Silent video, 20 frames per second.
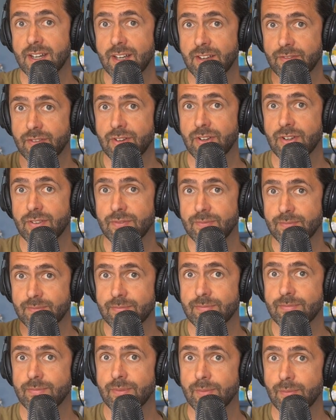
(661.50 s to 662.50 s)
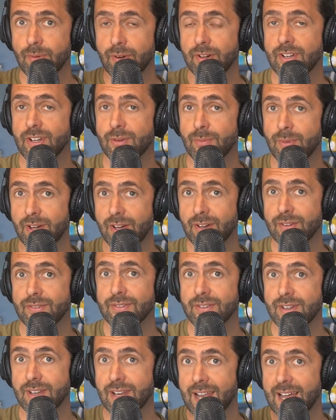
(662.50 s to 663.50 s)
And I've kind of been working on my
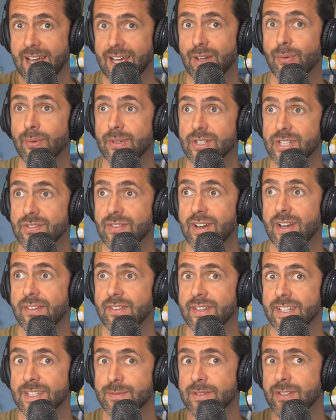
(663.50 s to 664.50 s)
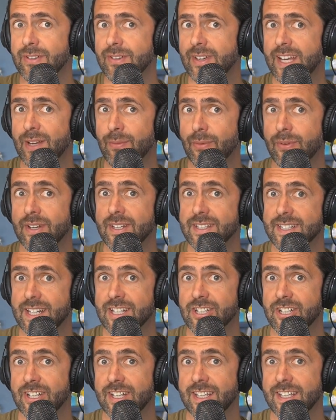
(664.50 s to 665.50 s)
own language around this, but do anyone that's
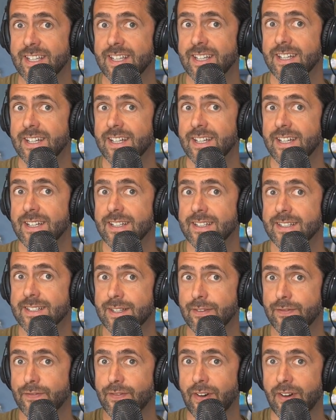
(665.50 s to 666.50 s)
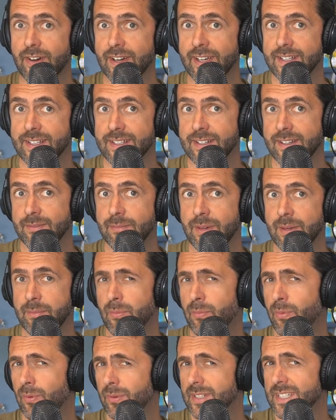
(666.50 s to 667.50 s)
actually defined like
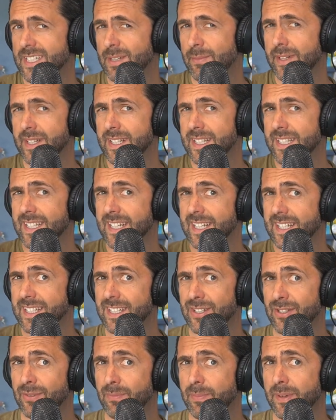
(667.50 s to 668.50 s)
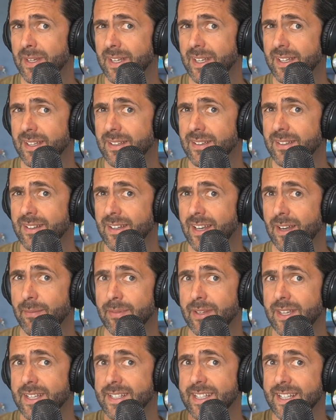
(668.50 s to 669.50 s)
maybe what some of these things could be.
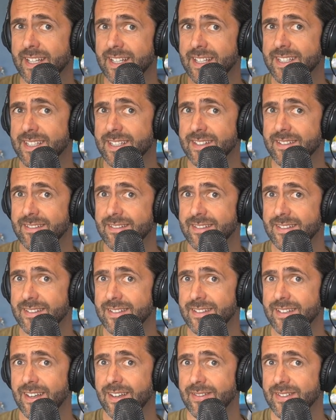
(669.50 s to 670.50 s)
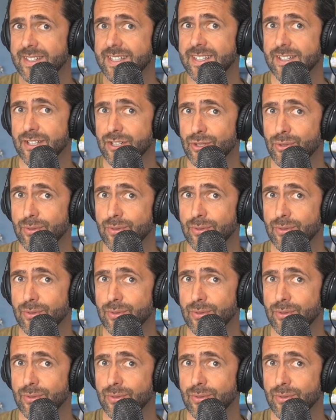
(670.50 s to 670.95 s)
I'm guessing it isn't, you know, it isn't a